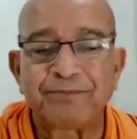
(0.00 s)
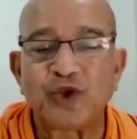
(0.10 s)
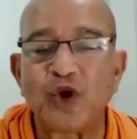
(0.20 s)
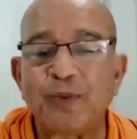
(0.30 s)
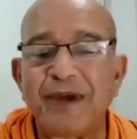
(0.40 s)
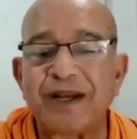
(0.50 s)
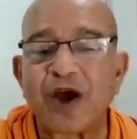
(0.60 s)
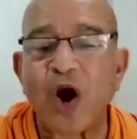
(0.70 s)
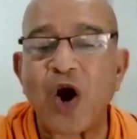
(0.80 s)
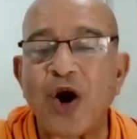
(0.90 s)
You'll be in
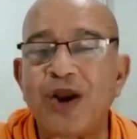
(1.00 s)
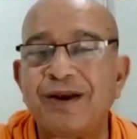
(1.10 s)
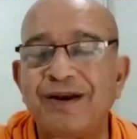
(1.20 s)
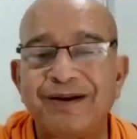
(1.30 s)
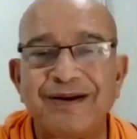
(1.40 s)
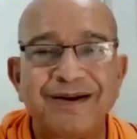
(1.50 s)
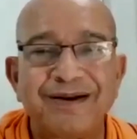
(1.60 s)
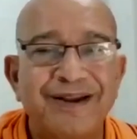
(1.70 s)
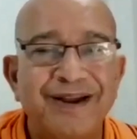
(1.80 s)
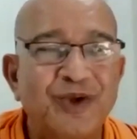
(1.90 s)
all,
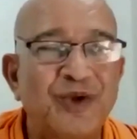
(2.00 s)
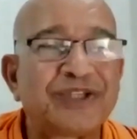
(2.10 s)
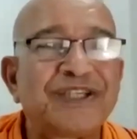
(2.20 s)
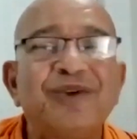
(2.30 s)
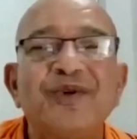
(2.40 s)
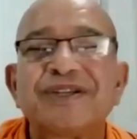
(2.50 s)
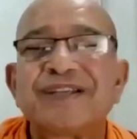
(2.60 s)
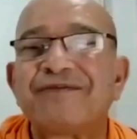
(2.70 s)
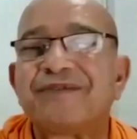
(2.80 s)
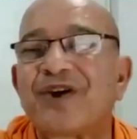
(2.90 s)
you'll see
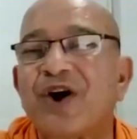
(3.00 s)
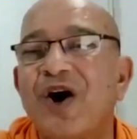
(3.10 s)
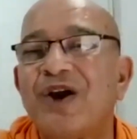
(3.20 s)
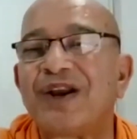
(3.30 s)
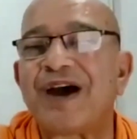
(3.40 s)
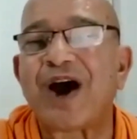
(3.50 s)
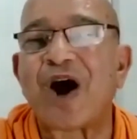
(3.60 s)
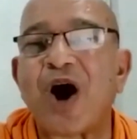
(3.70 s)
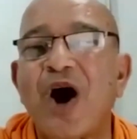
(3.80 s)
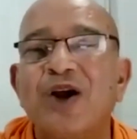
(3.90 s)
yourself in all
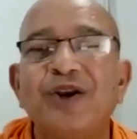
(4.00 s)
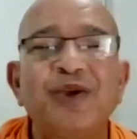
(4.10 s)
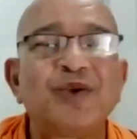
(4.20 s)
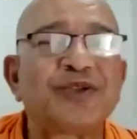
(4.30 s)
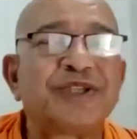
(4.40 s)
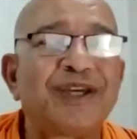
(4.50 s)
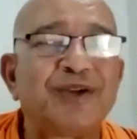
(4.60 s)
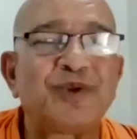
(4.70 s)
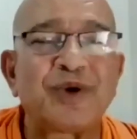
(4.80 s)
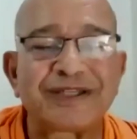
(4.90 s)
you see
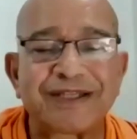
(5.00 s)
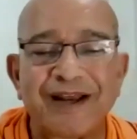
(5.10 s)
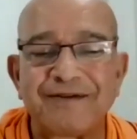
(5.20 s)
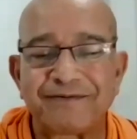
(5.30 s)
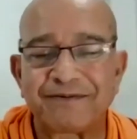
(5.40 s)
in yourself.